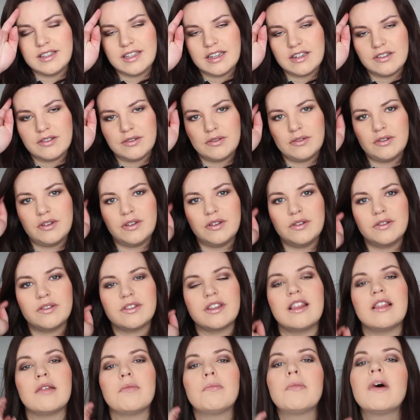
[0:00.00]
essential oils
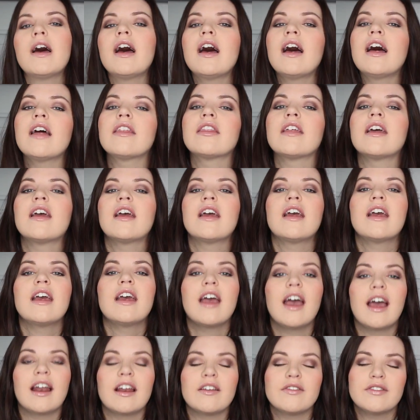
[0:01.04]
in the bath,
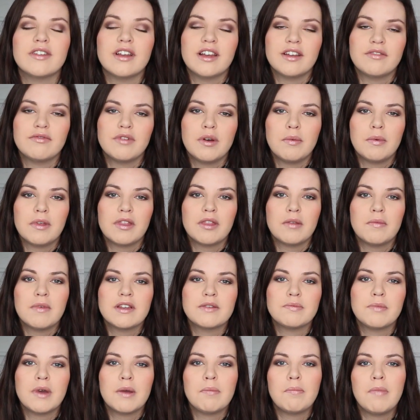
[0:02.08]
and I started rubbing them
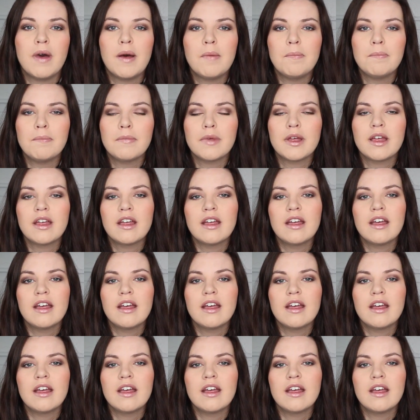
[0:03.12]
into my bump